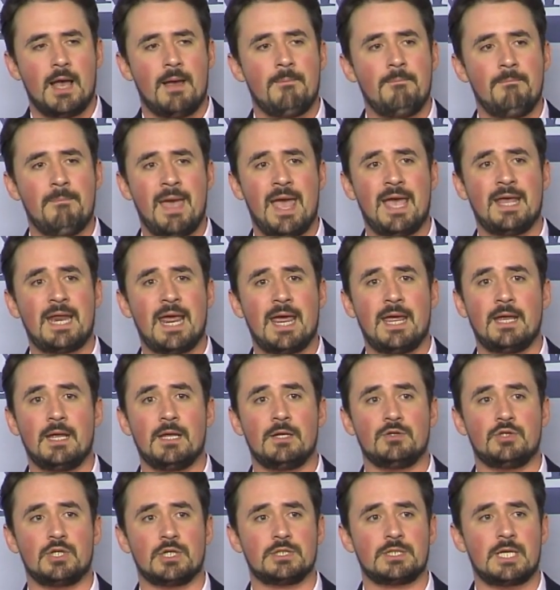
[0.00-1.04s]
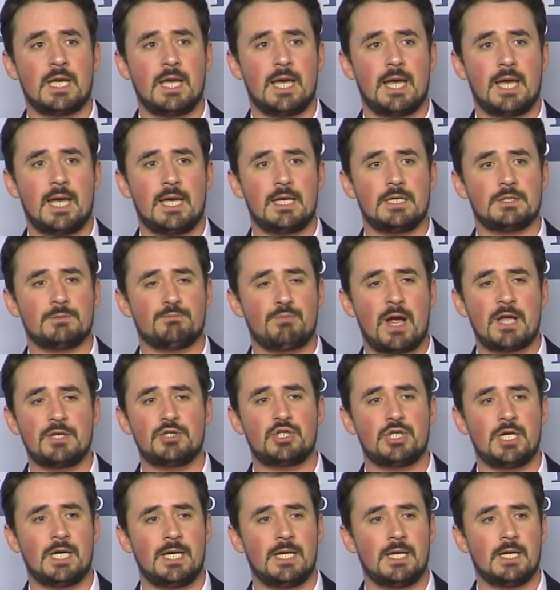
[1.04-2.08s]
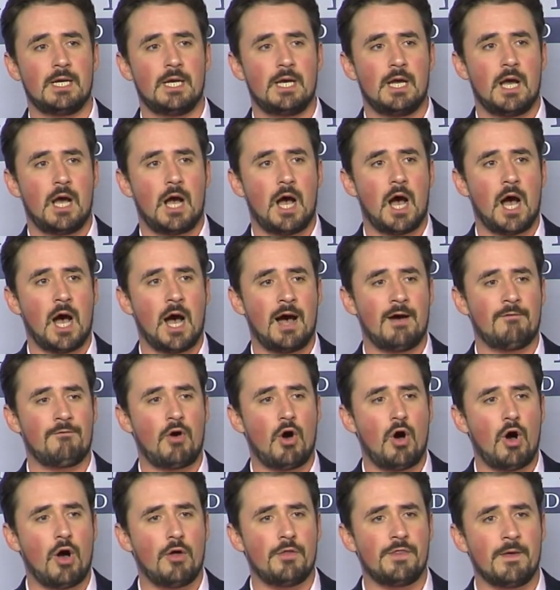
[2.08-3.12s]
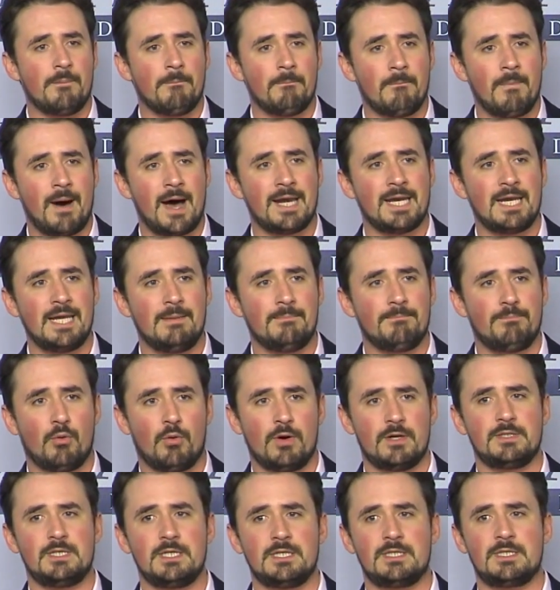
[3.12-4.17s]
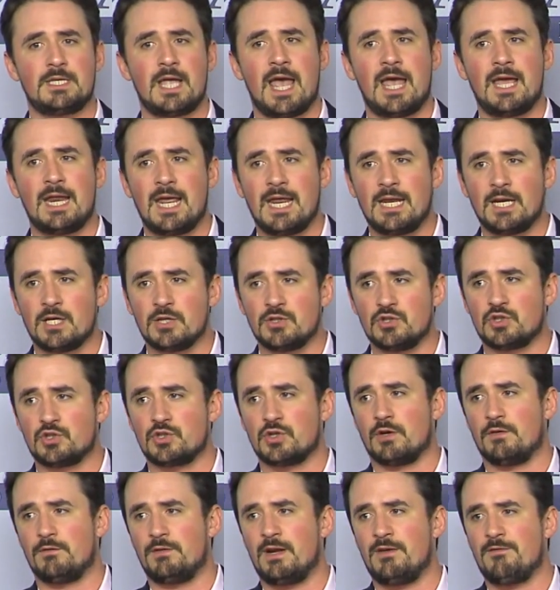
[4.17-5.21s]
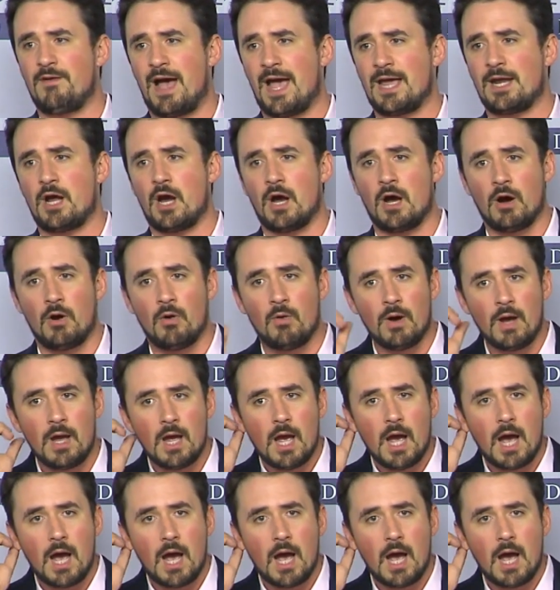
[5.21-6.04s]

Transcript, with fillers: made a just a, a spreadsheet of the money Boise State in conservative Idaho,